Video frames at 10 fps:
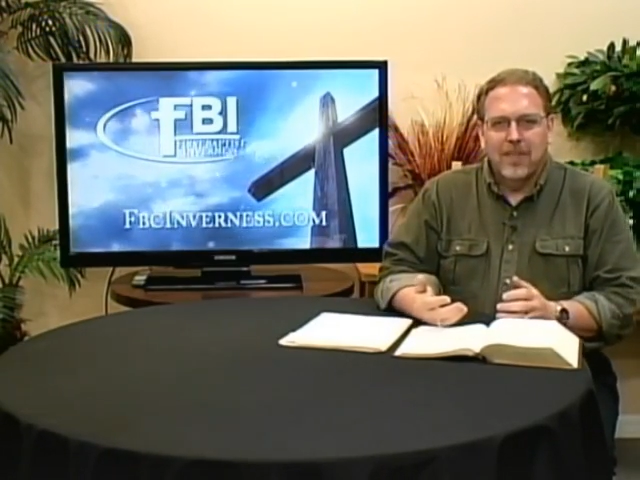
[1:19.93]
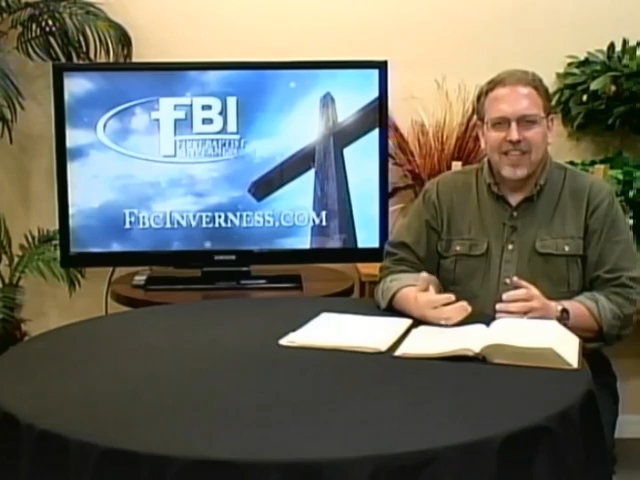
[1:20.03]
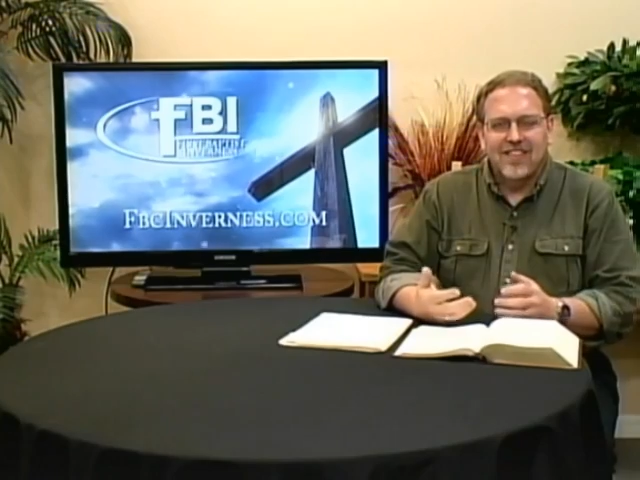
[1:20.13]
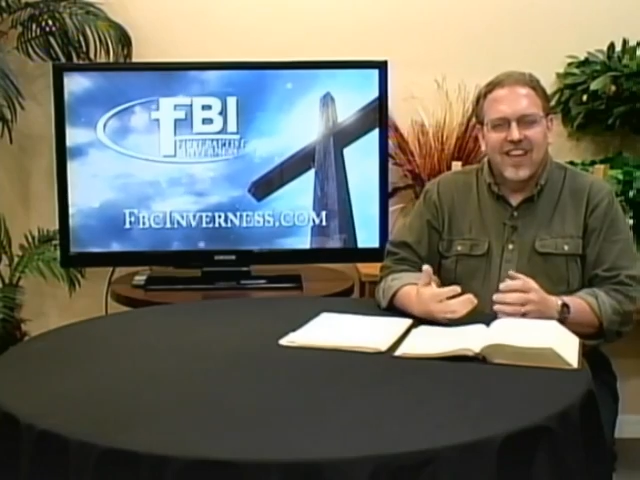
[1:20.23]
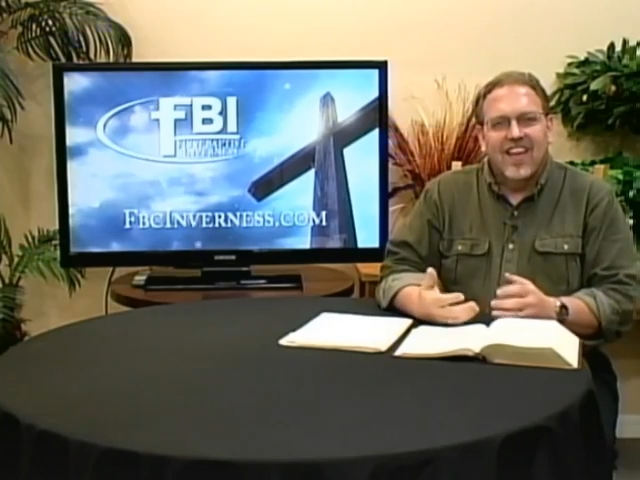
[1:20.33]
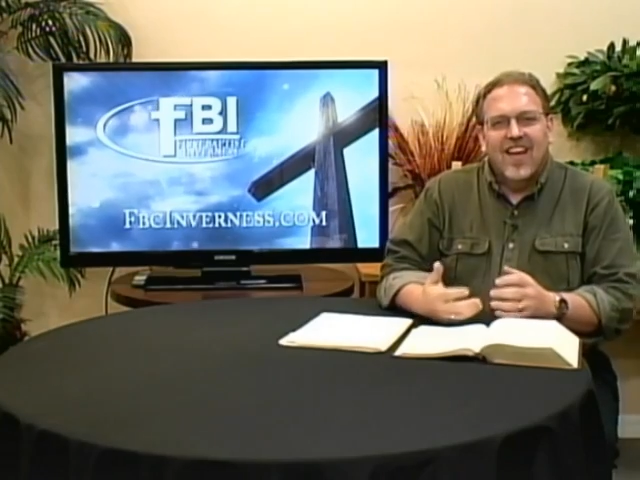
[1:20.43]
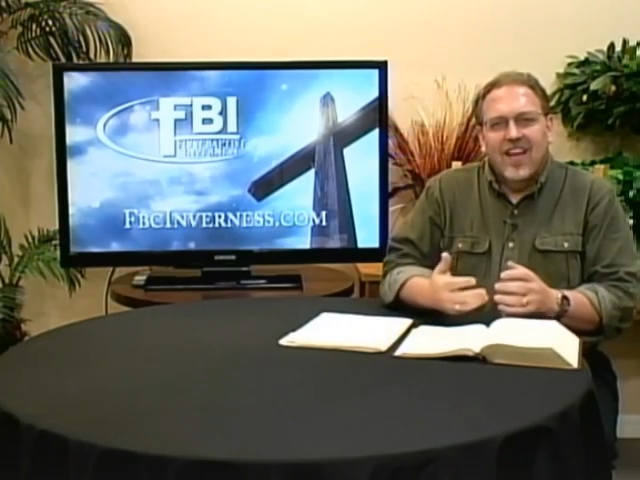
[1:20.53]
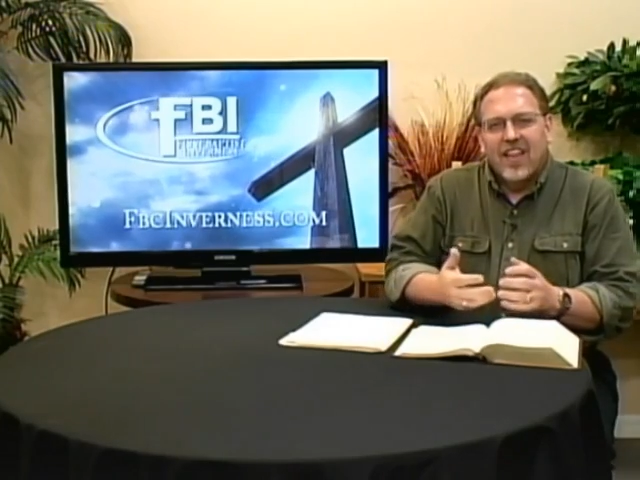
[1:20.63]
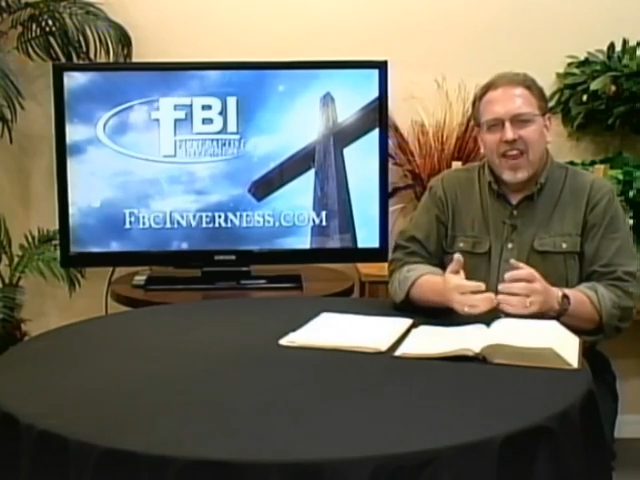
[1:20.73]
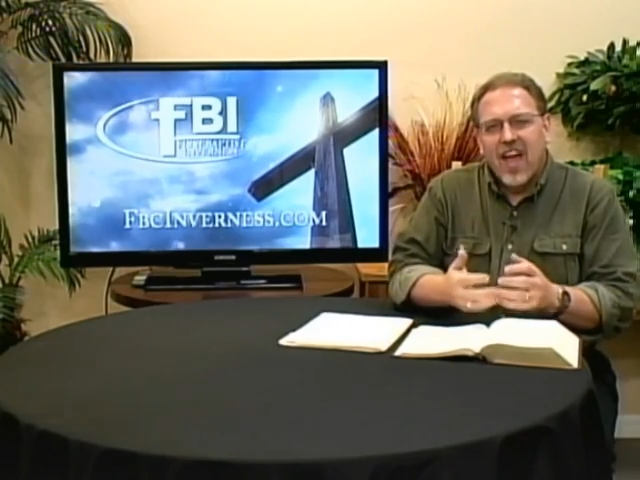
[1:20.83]
It's like
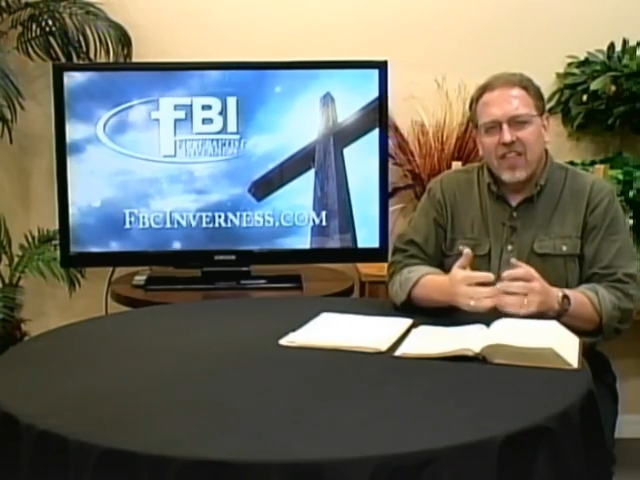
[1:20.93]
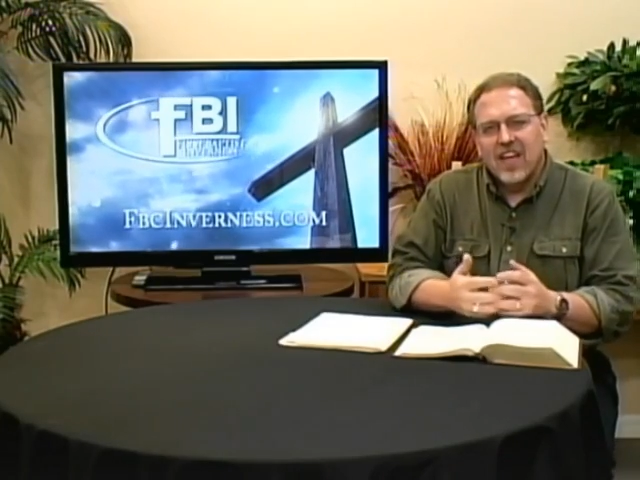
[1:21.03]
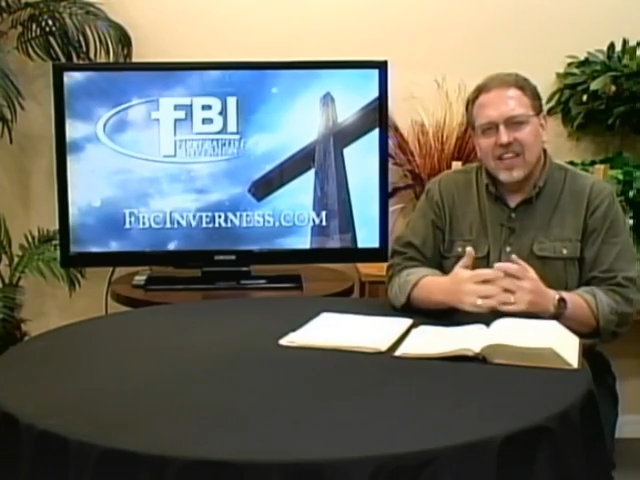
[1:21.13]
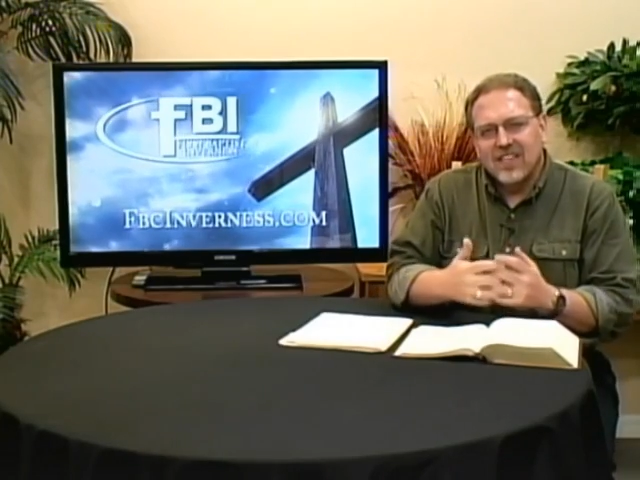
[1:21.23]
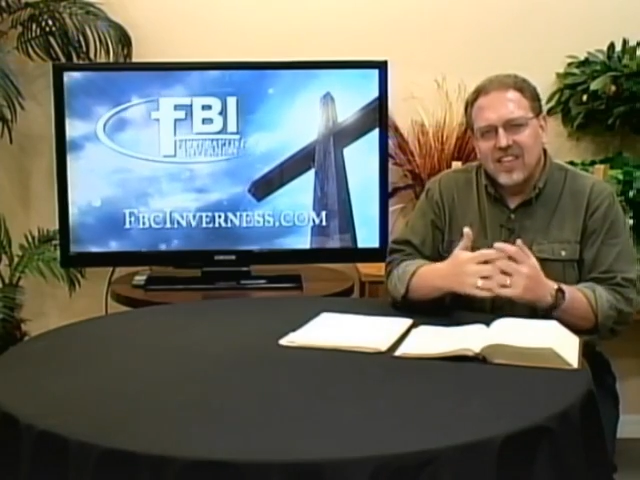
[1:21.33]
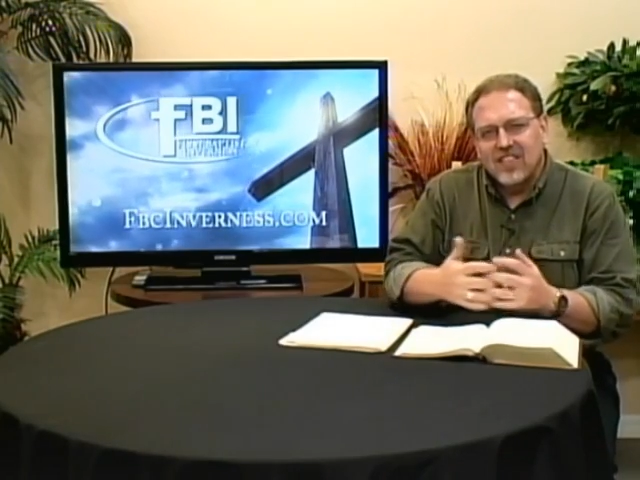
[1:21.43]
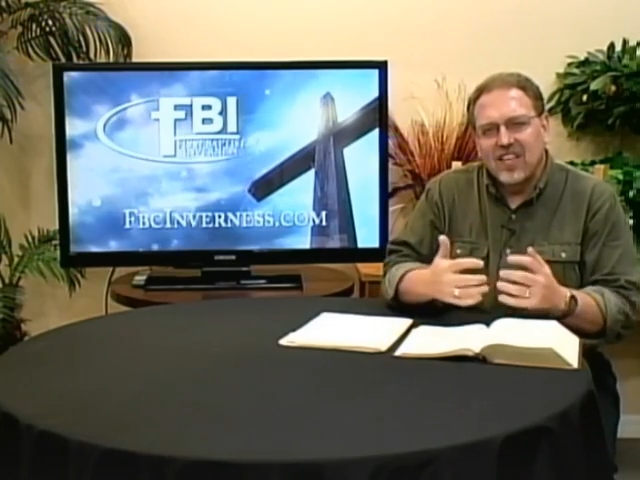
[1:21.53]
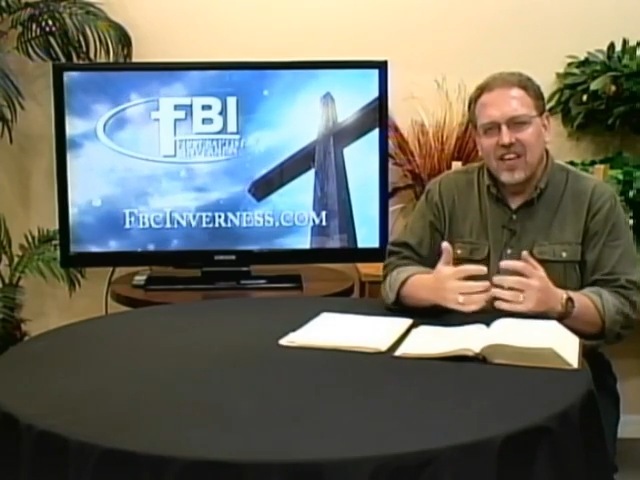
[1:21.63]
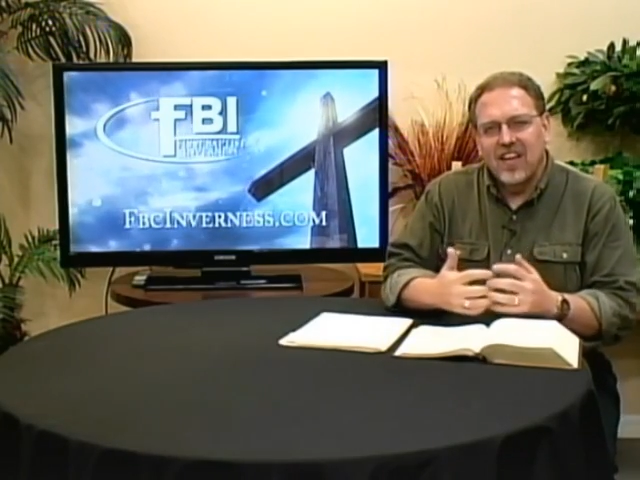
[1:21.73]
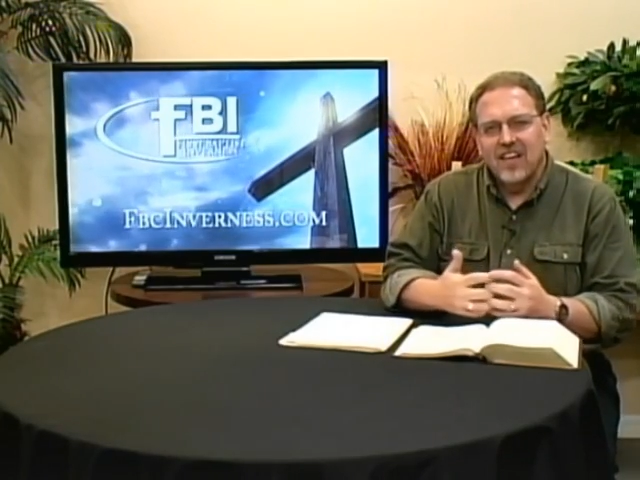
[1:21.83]
that
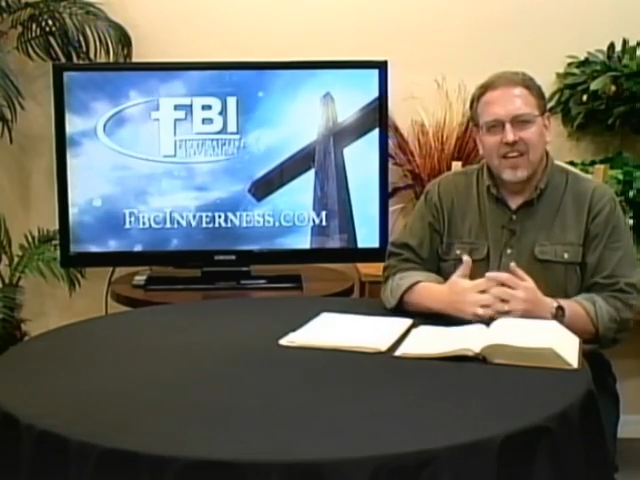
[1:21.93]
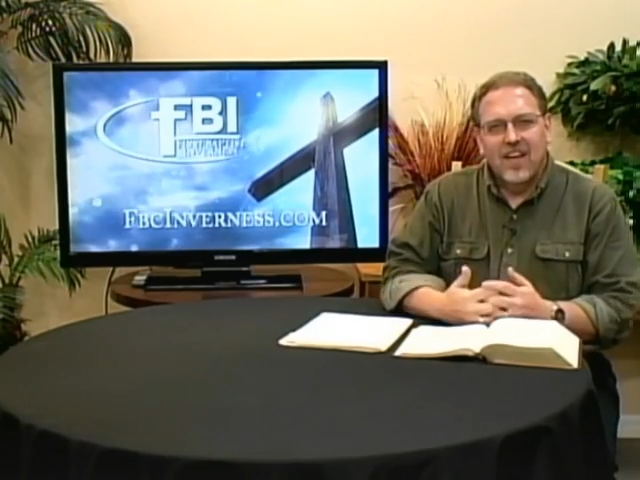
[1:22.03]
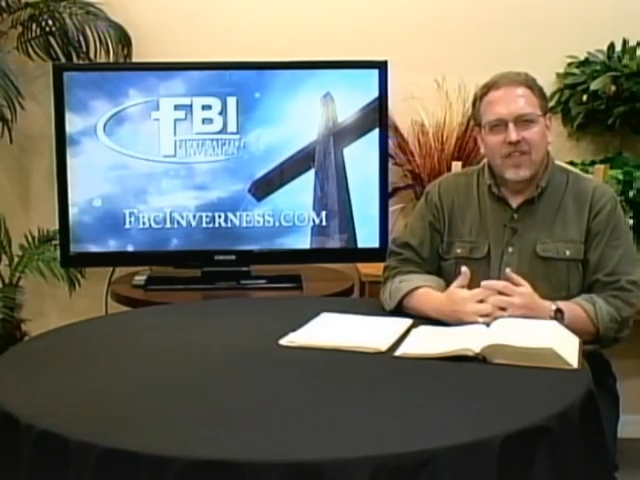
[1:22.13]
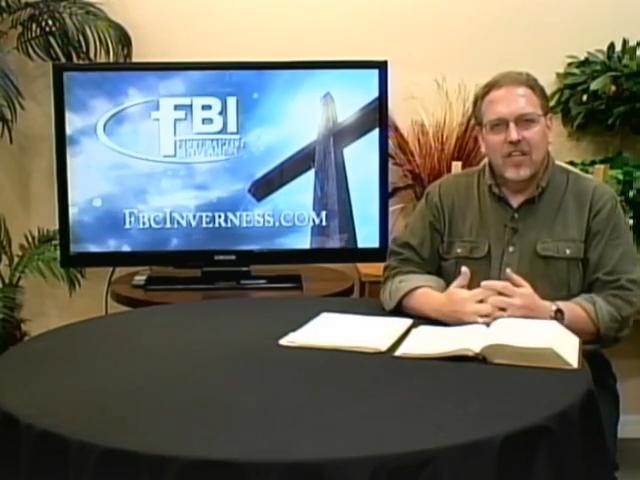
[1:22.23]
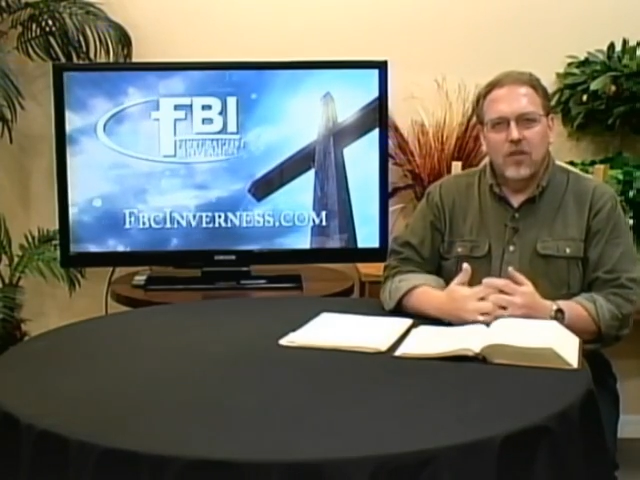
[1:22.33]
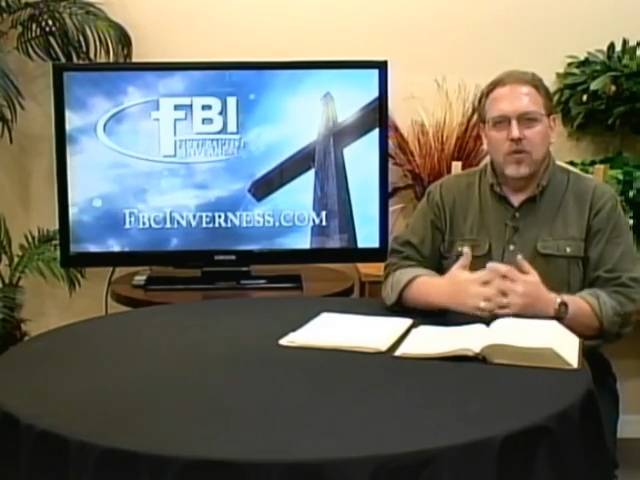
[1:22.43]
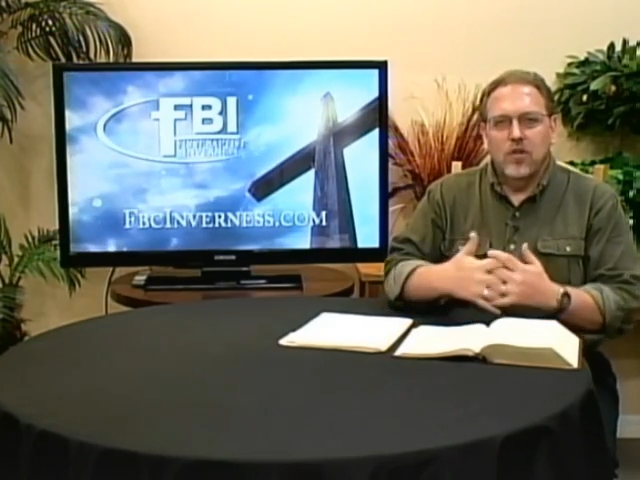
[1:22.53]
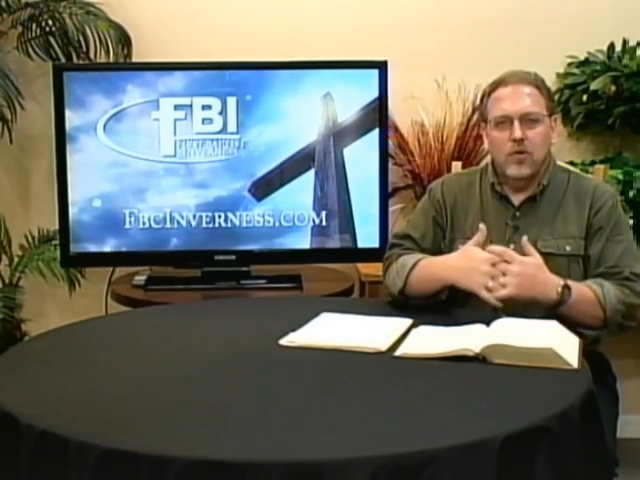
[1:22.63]
disconnect that you